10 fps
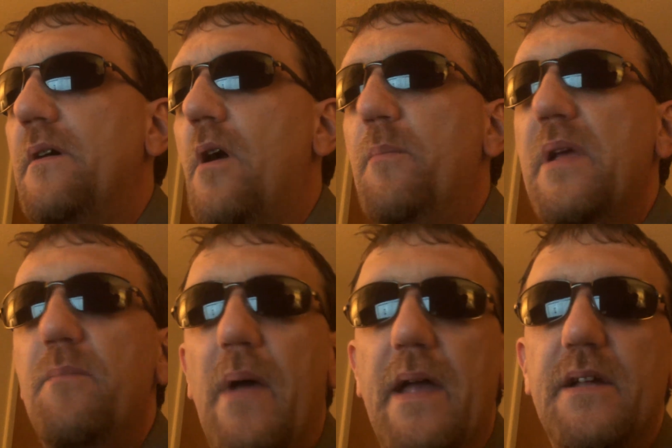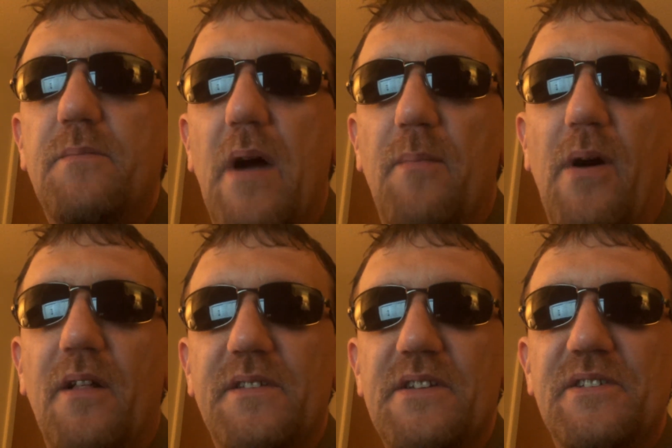are being made by
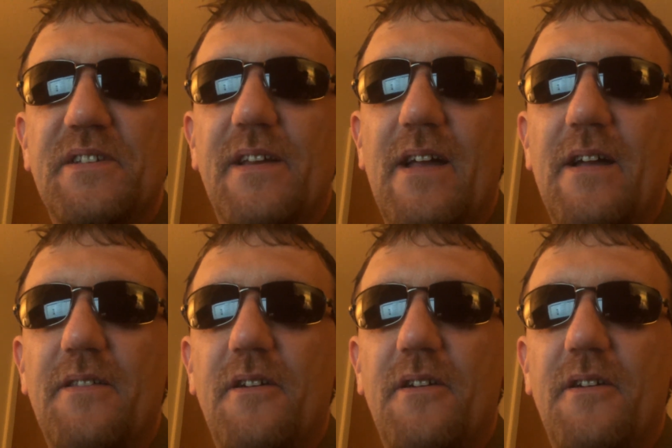politicians today that